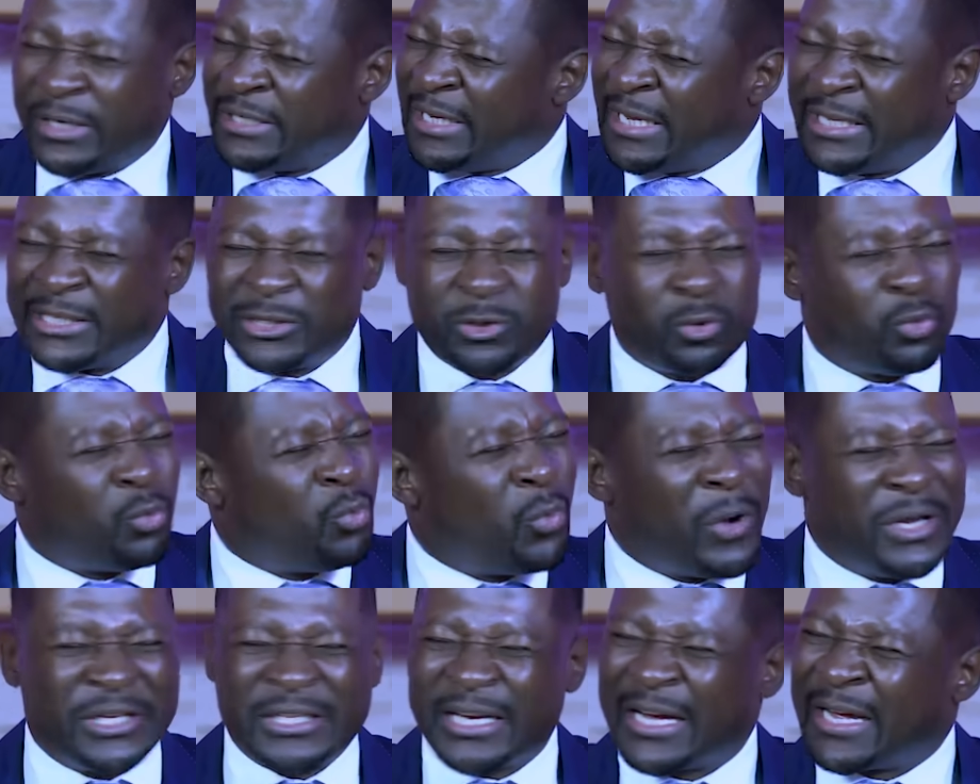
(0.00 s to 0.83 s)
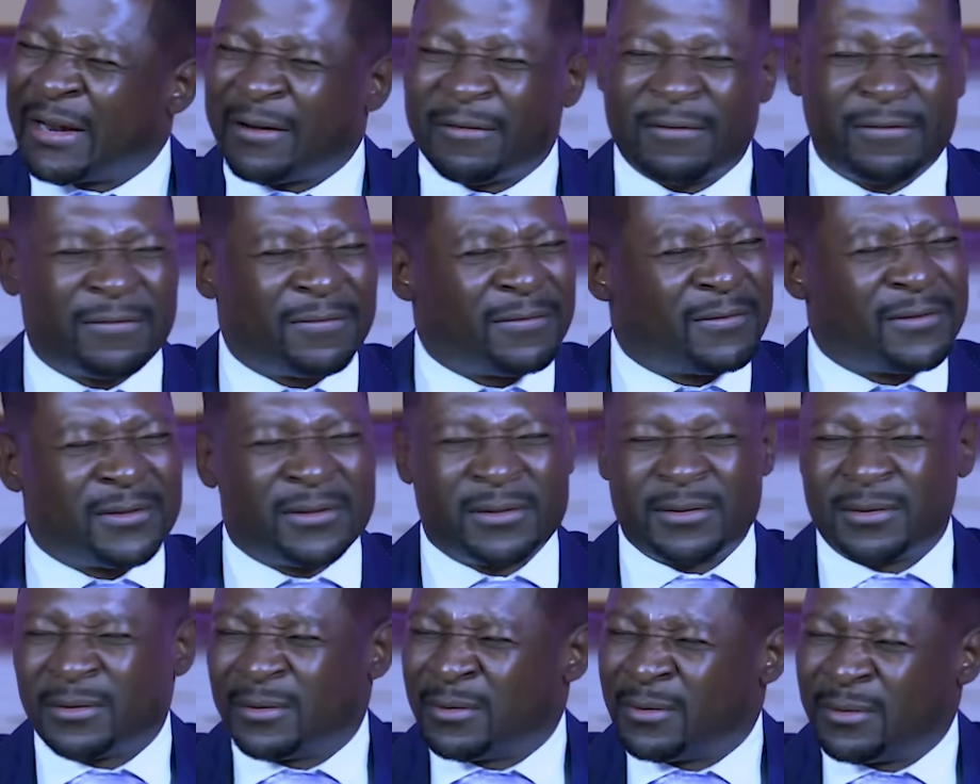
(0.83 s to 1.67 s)
It's witchcraft.
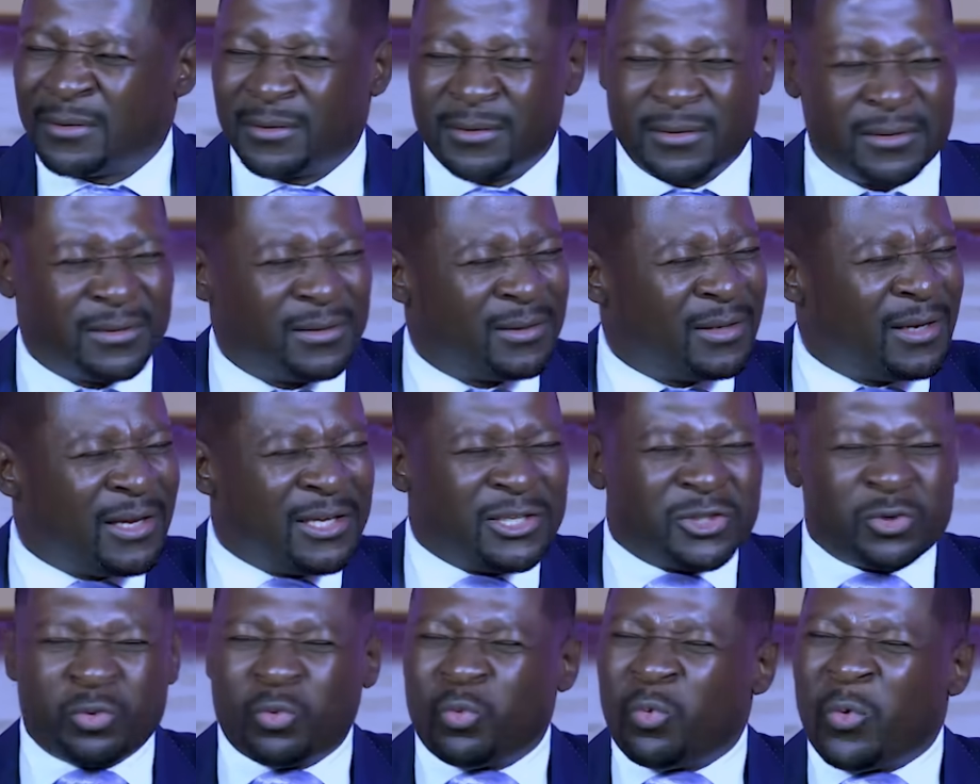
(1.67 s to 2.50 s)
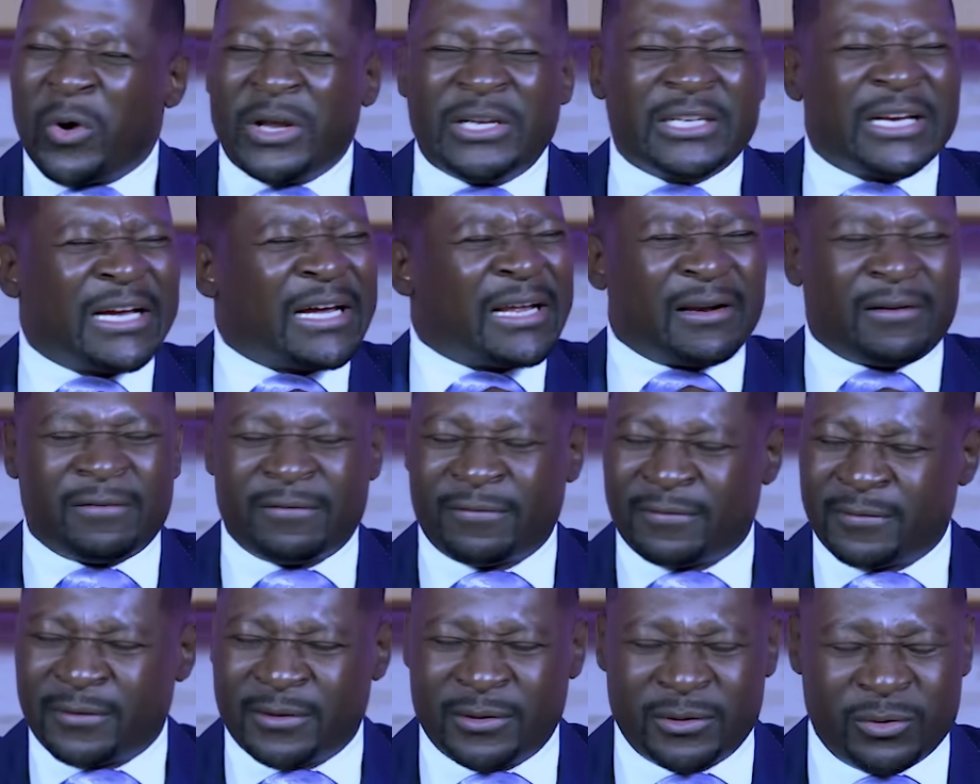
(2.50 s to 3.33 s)
It's
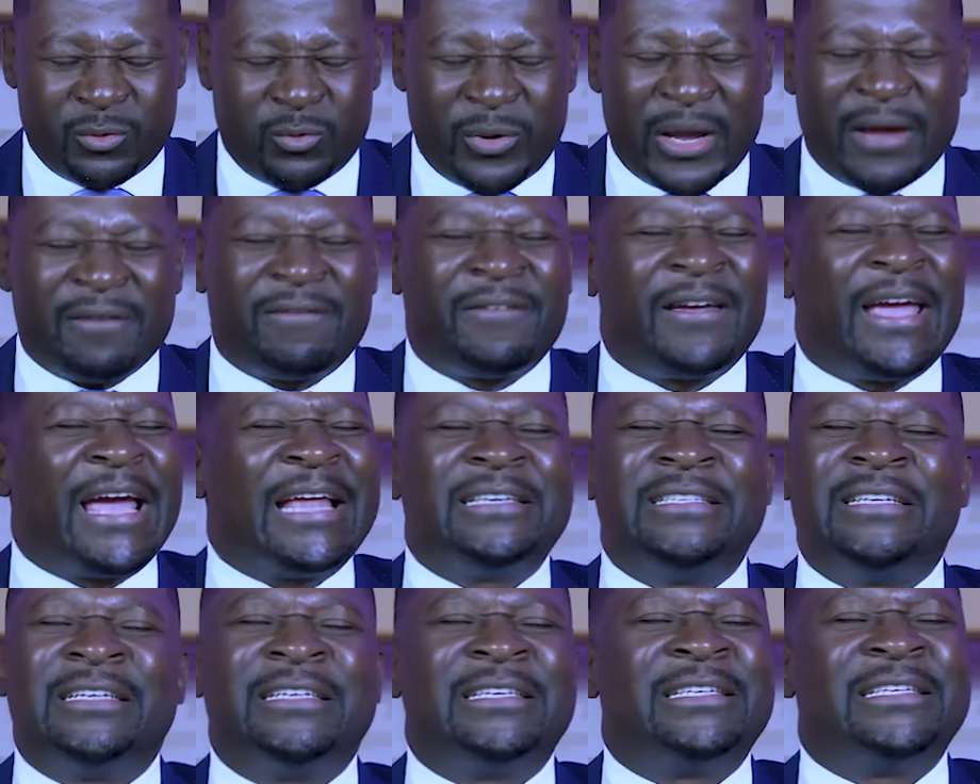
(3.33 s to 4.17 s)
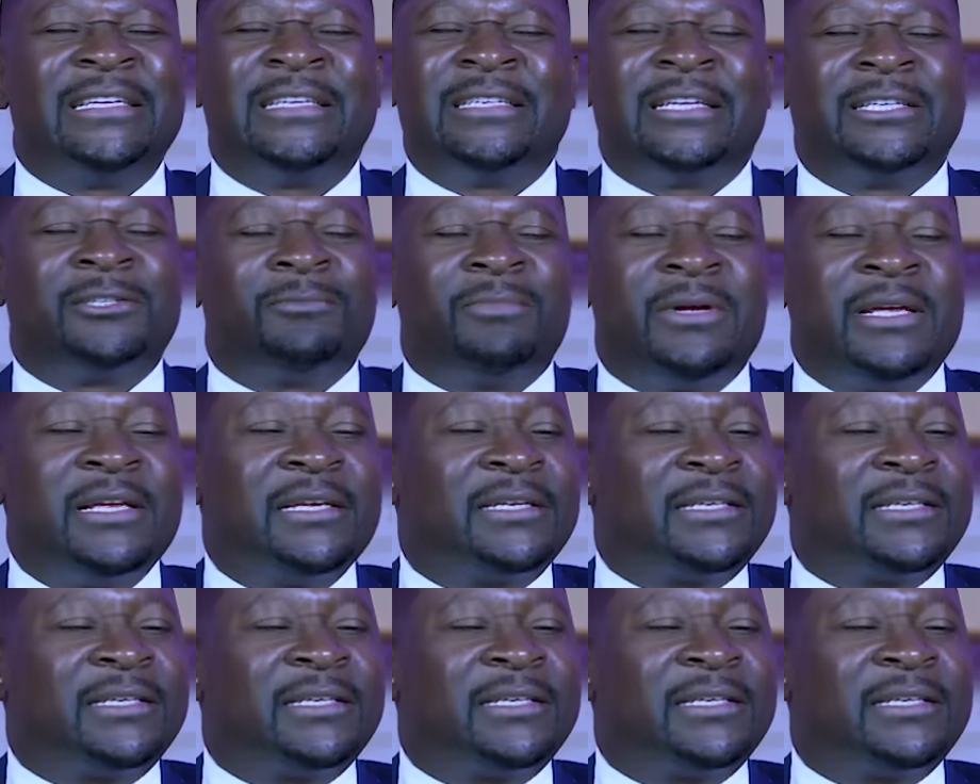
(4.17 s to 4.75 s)
witchcraft. We have had diseases being